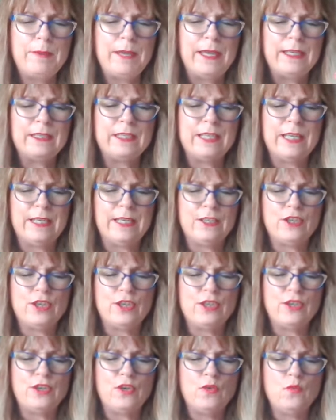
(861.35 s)
pay
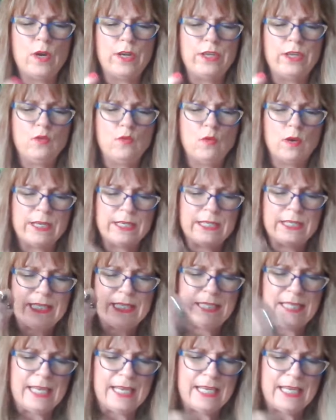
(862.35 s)
attention to what you want to
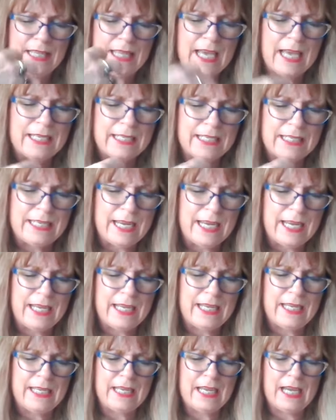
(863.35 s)
say that
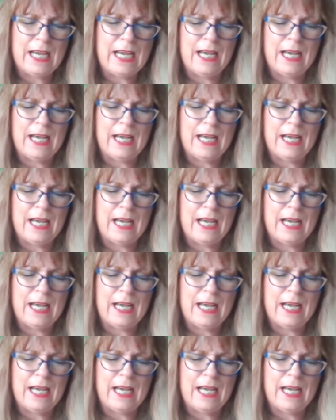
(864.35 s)
day.